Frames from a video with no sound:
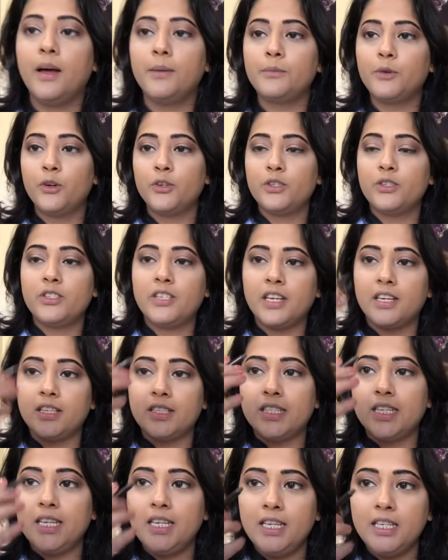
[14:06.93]
I'm going to take a
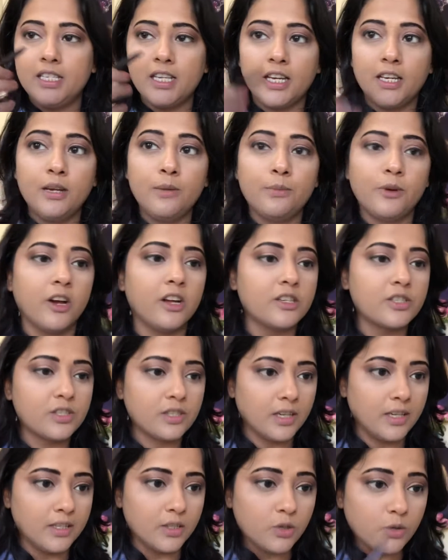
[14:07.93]
teeny tiny brush
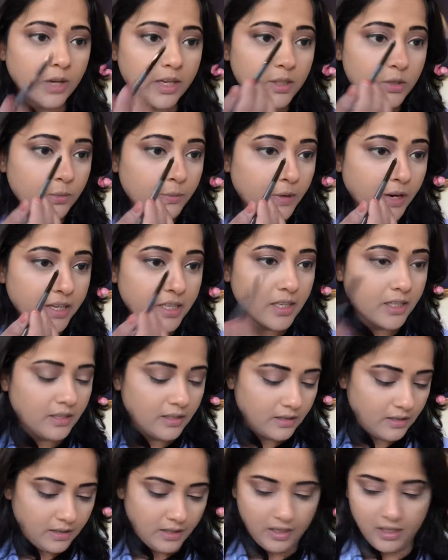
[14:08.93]
and try to
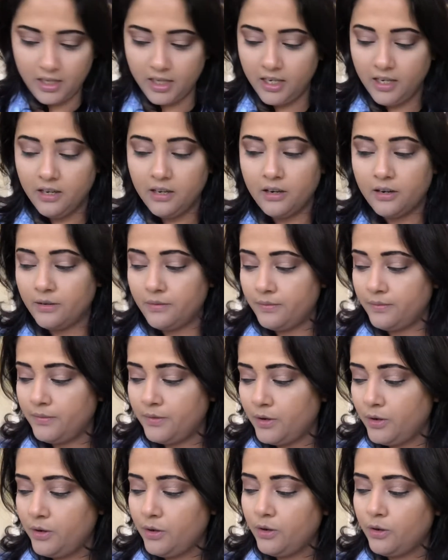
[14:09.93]
brighten the inner
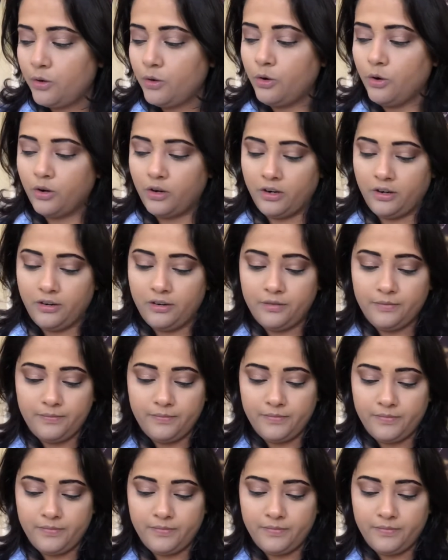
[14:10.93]
corner.